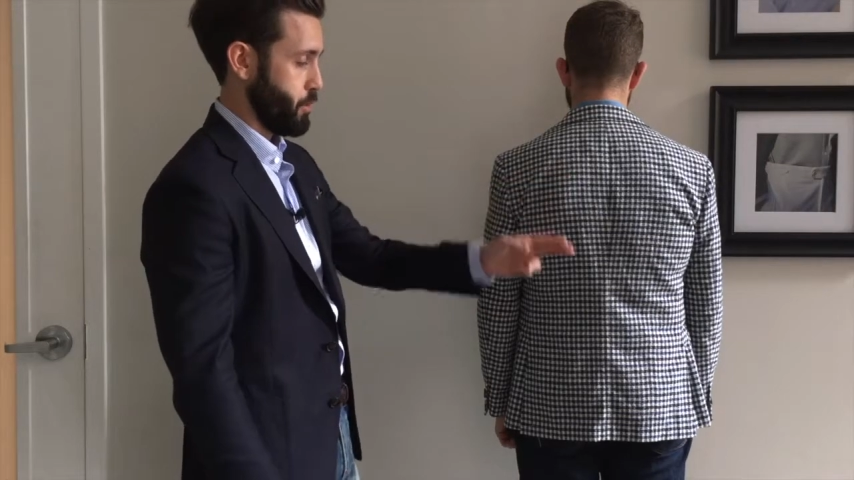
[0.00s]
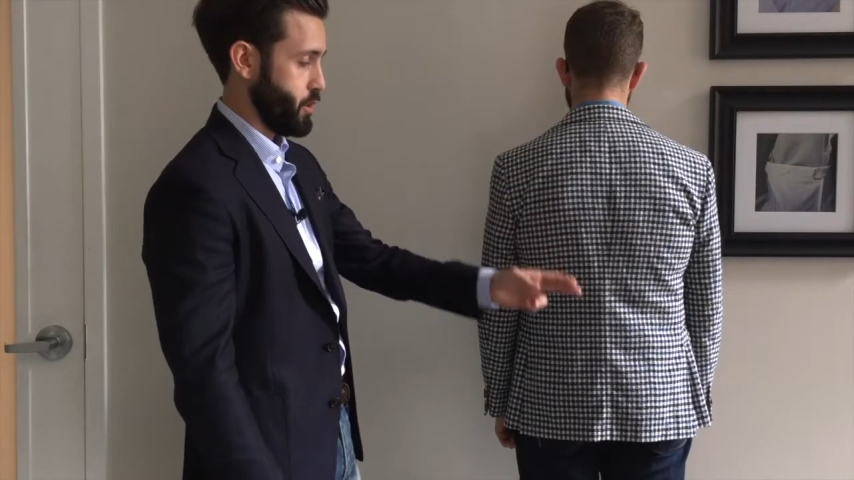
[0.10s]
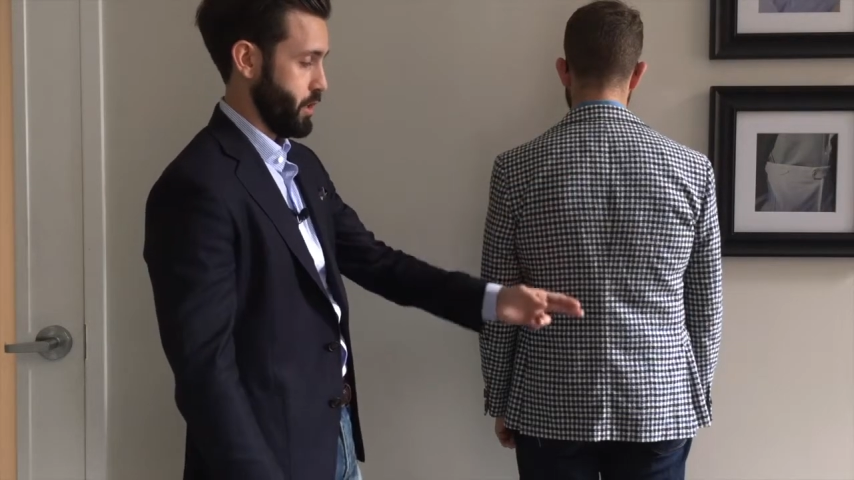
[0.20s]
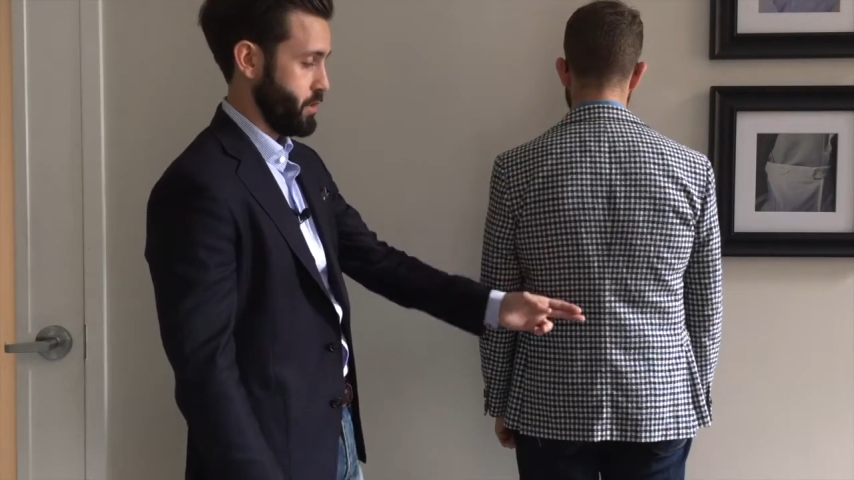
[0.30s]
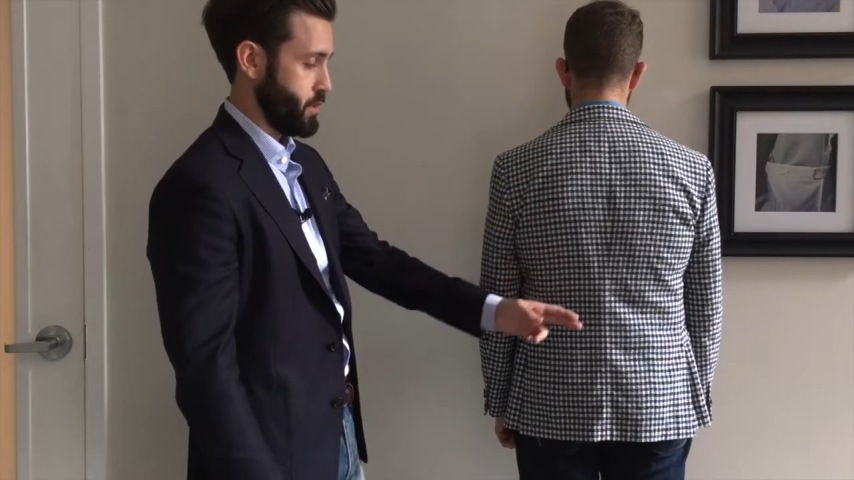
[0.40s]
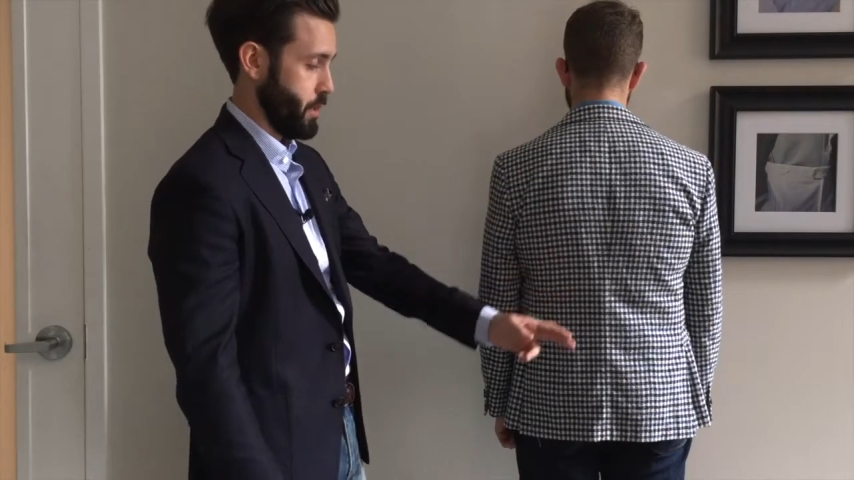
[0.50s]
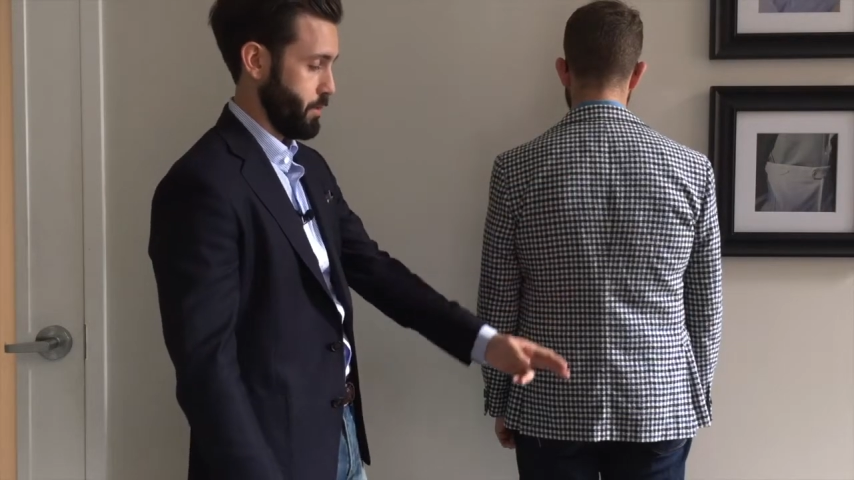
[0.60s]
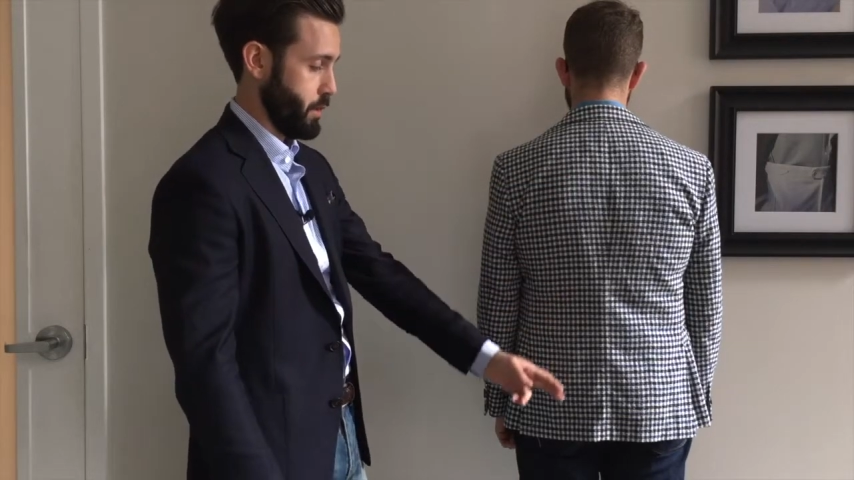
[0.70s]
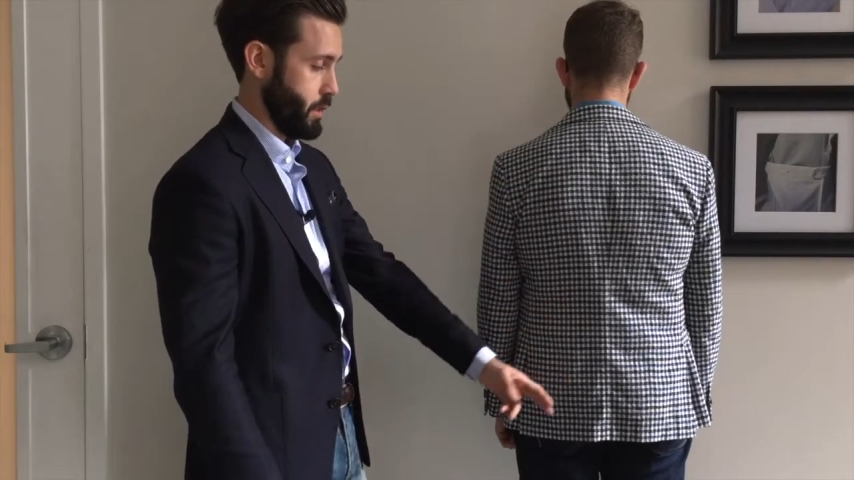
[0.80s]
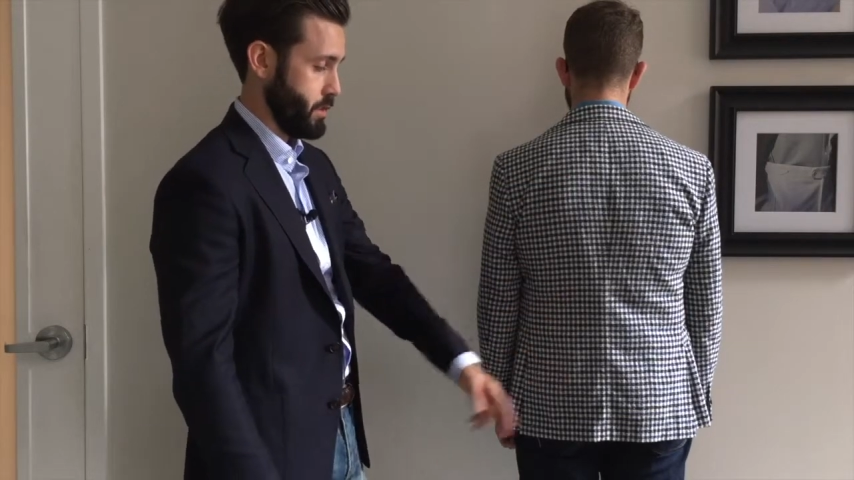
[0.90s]
chest,
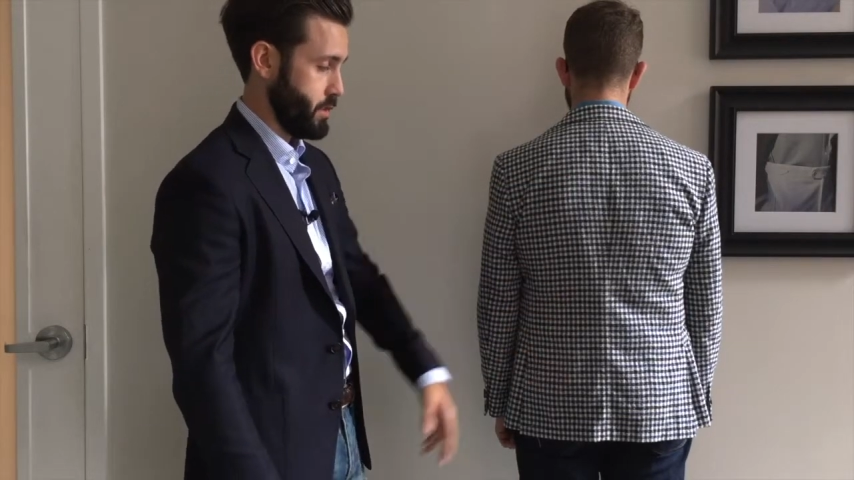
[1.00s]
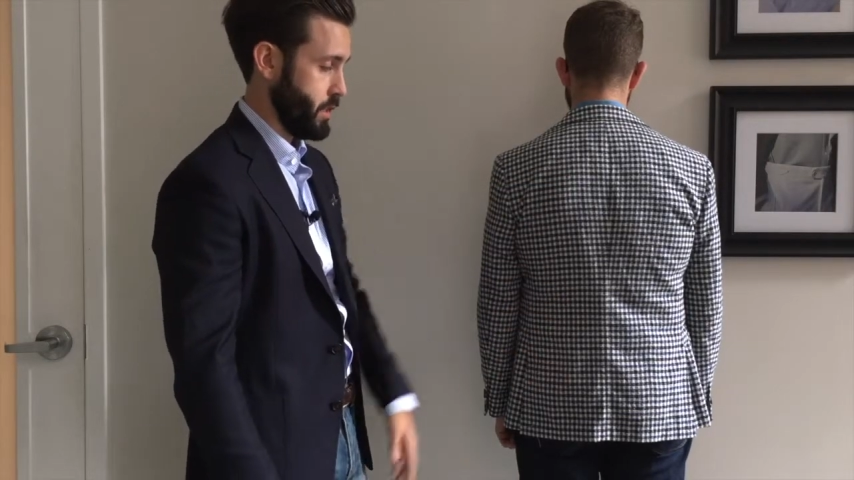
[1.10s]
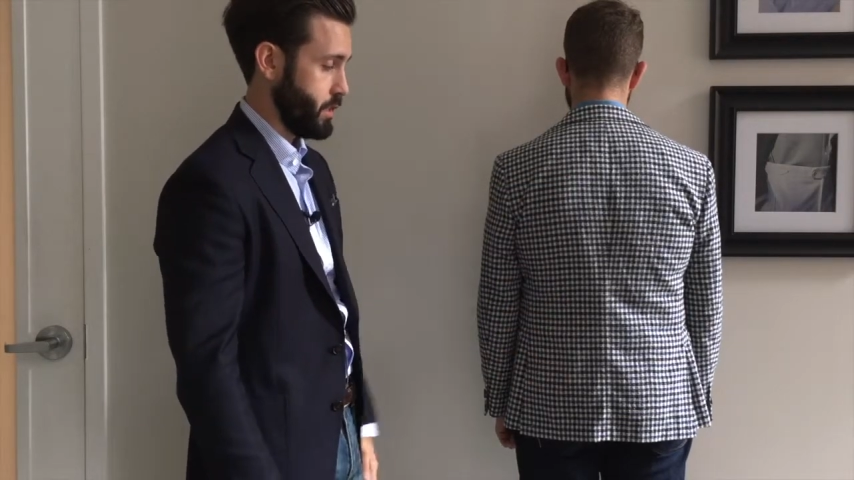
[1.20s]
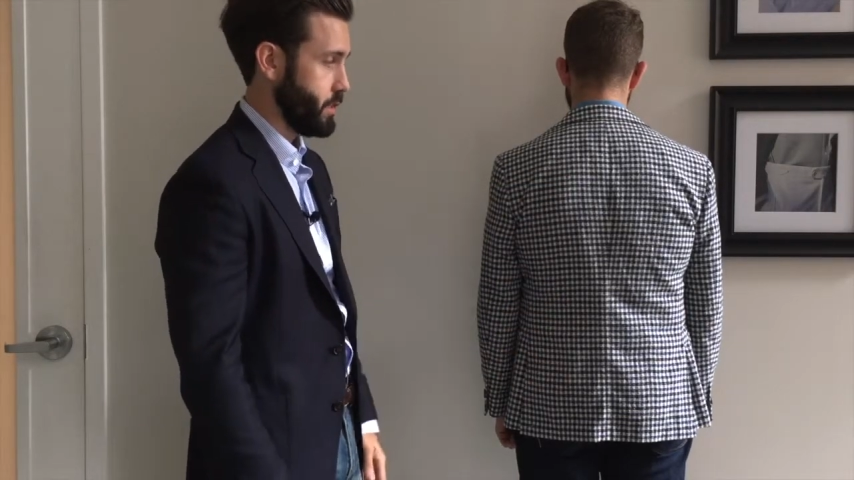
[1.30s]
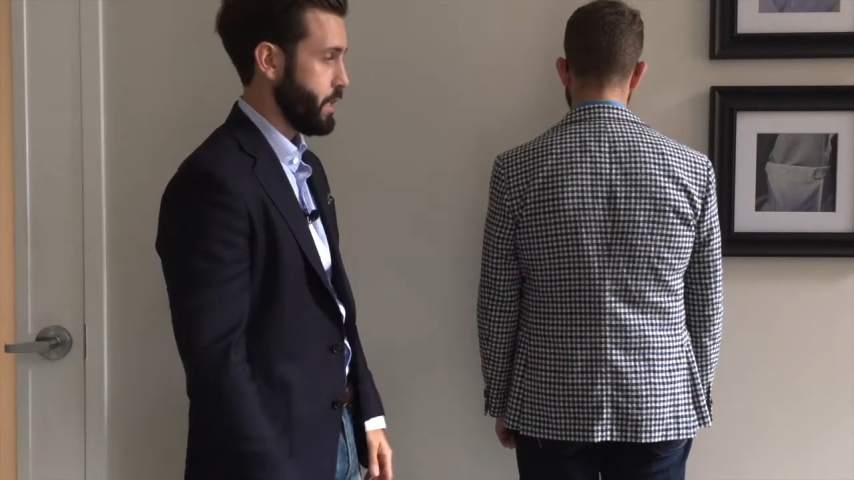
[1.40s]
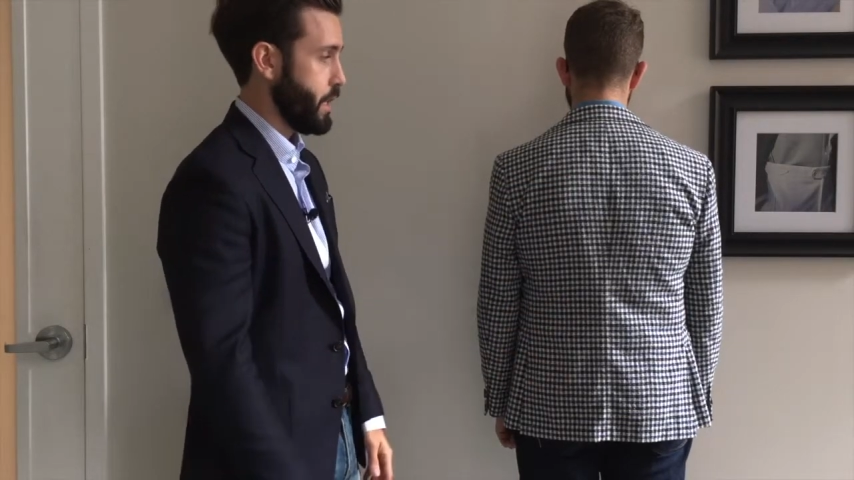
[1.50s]
stomach, and seat